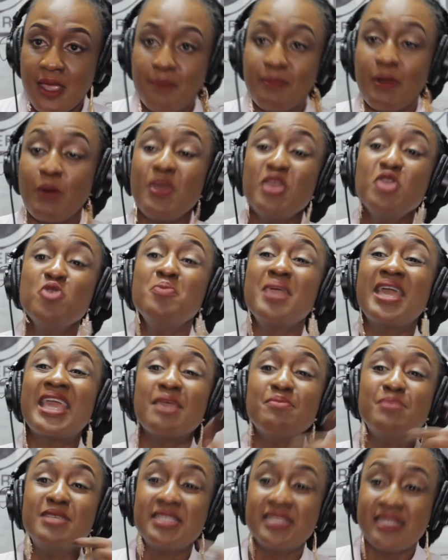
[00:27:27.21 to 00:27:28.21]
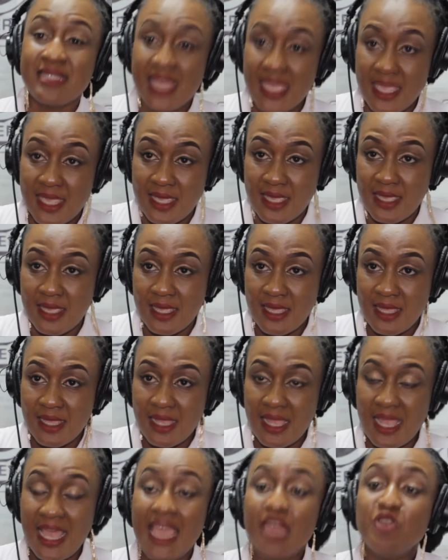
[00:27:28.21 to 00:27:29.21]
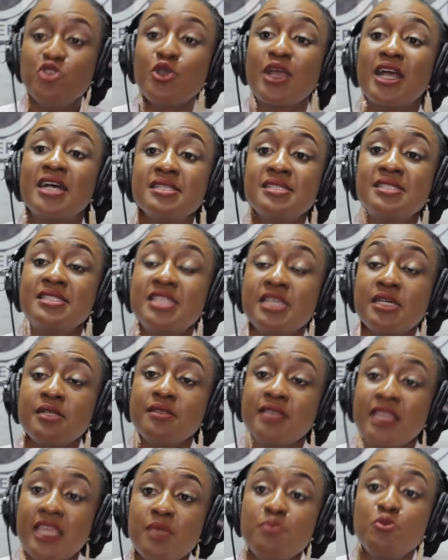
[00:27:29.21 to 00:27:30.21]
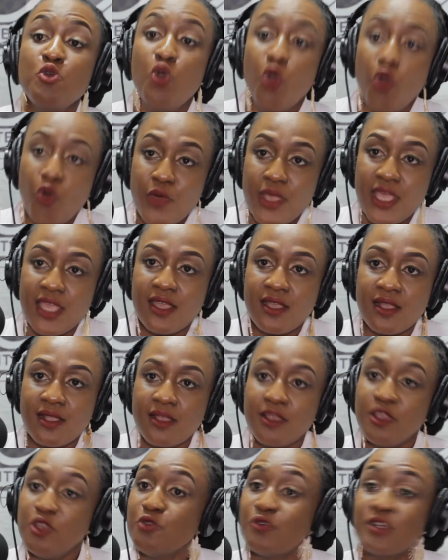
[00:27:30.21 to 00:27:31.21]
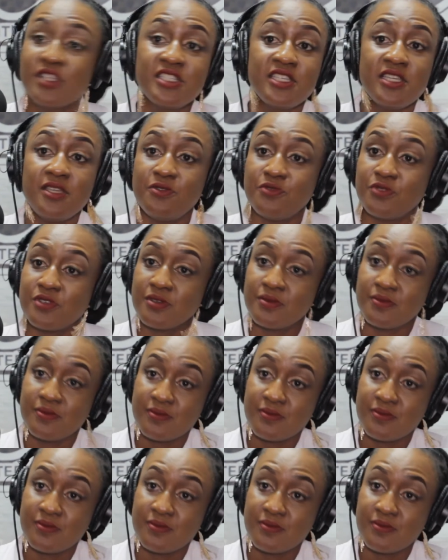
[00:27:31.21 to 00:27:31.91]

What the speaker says: But when you make a mistake and you can still keep going, you've achieved.